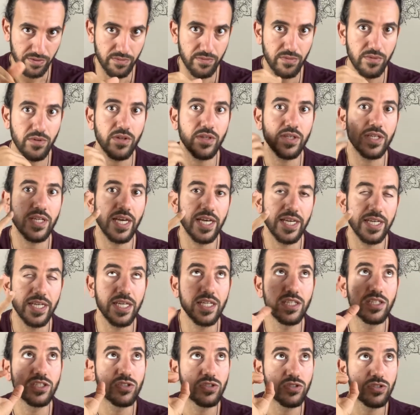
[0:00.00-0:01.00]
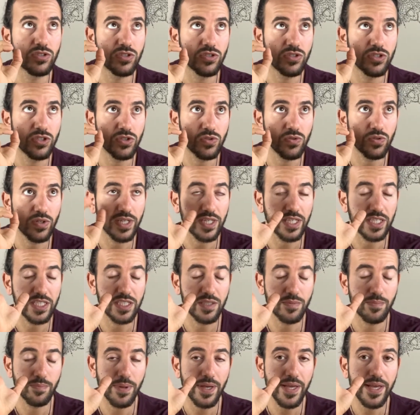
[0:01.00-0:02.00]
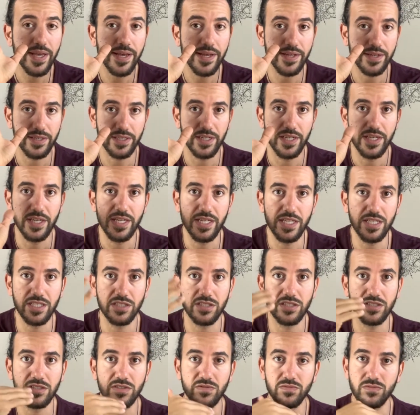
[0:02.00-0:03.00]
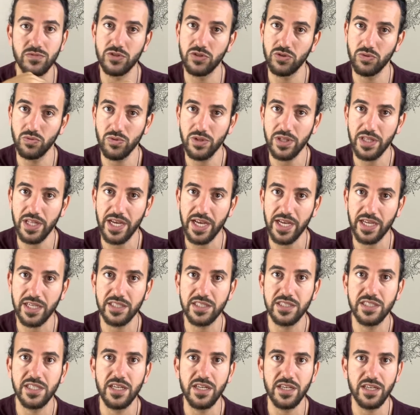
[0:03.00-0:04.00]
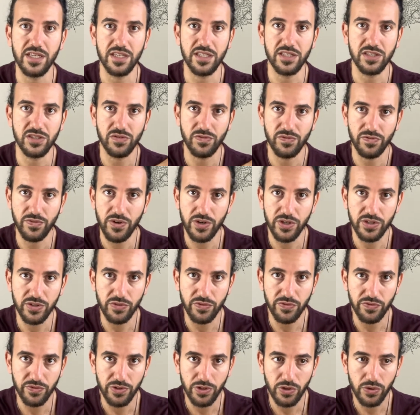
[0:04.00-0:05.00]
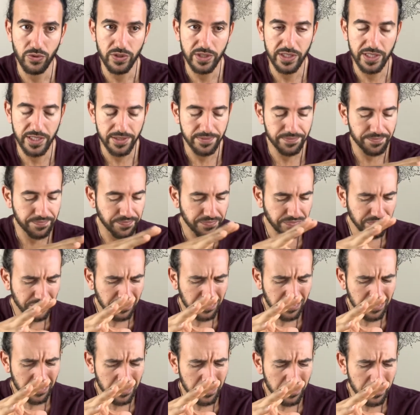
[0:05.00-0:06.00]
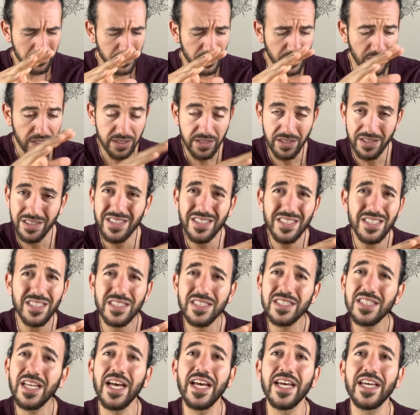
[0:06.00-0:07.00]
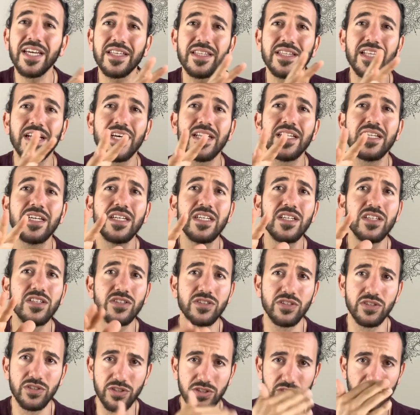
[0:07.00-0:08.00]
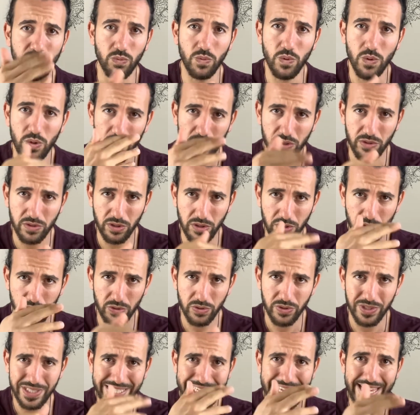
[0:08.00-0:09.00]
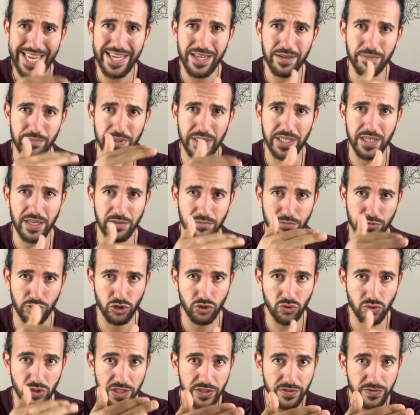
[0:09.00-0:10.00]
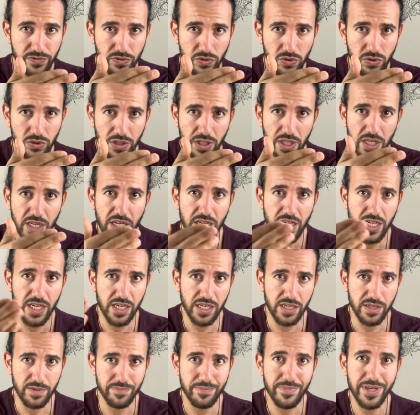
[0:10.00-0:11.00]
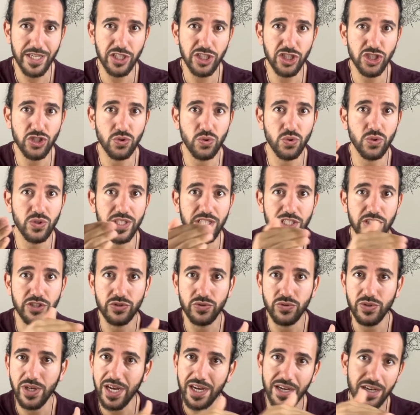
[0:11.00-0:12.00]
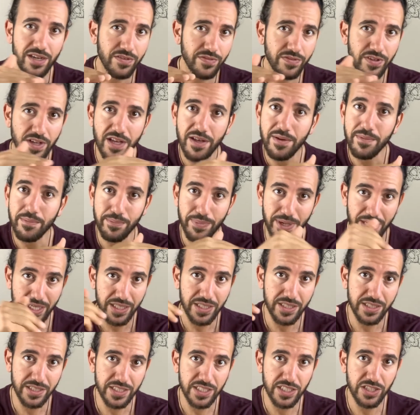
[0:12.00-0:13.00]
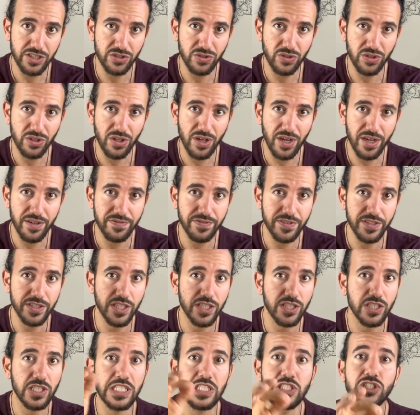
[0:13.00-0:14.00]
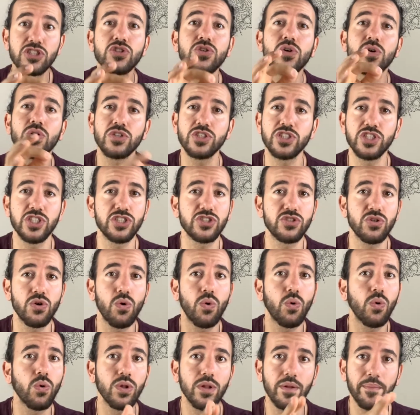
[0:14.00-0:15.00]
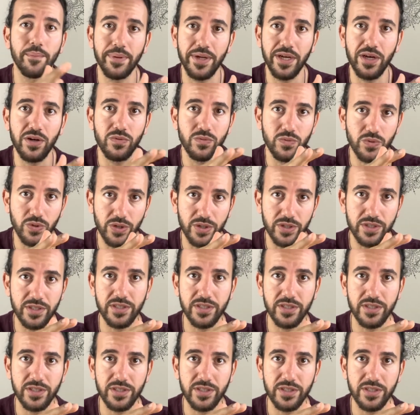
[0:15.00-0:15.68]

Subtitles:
okay, and to sort of expand and to relax and to find your flow again. So this is saying that the workload can become stressful. Make sure that you have balance in your life and that it's not just all about work.